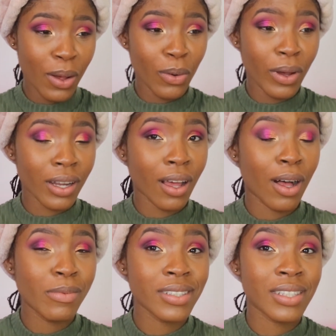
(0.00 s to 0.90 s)
why did I
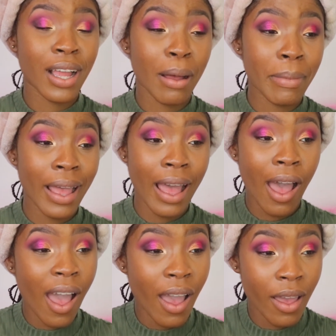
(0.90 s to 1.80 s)
almost pick on my
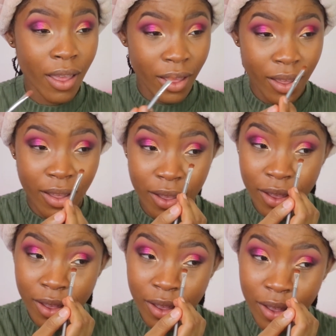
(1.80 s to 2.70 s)
eye?
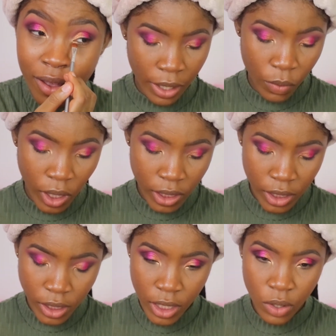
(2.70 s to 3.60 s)
I
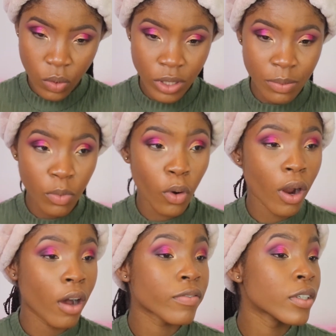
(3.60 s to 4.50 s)
wanted to use
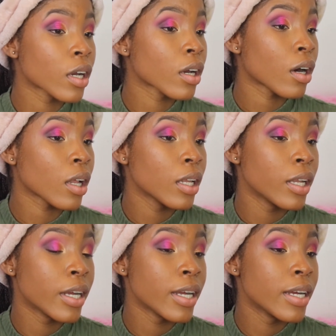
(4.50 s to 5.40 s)
more of the
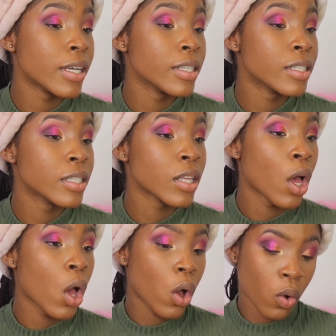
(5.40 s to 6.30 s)
colors.
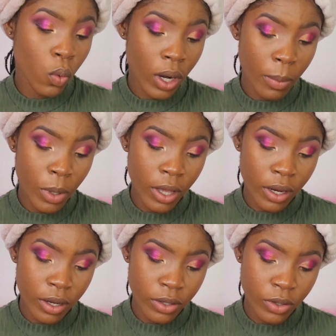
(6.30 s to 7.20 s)
What I'm
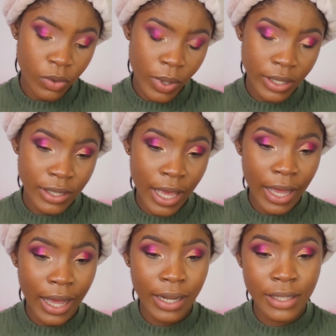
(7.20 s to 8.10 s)
gonna do is
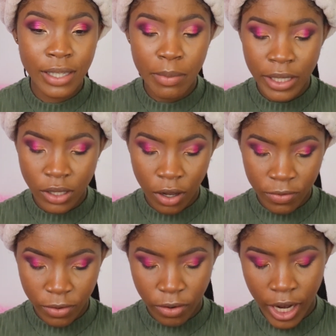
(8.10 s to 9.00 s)
take a little bit
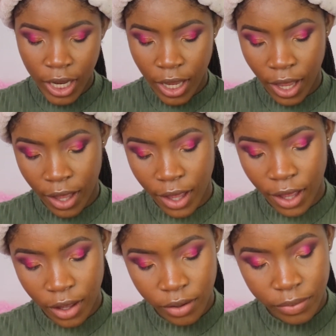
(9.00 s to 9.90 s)
of
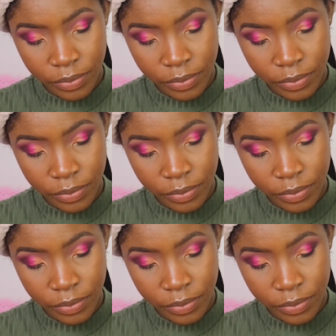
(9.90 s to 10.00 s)
reggae,